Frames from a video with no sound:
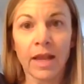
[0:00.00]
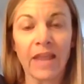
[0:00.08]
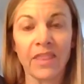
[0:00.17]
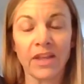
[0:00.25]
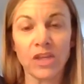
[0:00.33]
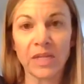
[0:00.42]

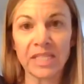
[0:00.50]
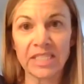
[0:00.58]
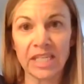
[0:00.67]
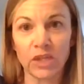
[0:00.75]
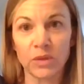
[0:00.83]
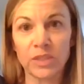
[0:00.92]
And then you
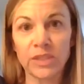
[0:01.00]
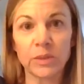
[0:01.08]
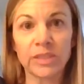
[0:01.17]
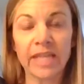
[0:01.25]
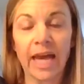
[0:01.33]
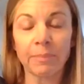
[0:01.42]

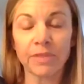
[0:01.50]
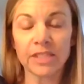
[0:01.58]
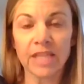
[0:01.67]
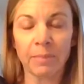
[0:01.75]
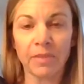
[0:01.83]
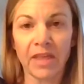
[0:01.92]
tap the
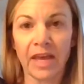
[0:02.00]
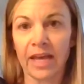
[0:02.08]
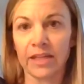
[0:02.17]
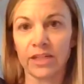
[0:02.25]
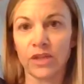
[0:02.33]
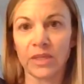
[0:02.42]
top of the
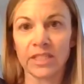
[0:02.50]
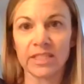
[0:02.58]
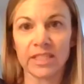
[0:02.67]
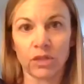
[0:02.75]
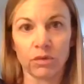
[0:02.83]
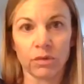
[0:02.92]
head, and you
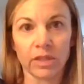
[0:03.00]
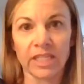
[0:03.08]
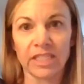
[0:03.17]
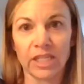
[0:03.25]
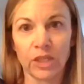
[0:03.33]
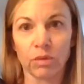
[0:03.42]

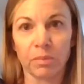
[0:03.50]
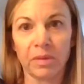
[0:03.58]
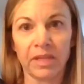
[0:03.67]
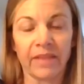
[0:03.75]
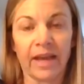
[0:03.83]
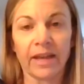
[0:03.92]
continue
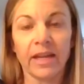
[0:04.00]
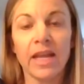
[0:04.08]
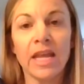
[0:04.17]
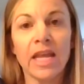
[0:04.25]
repeating that.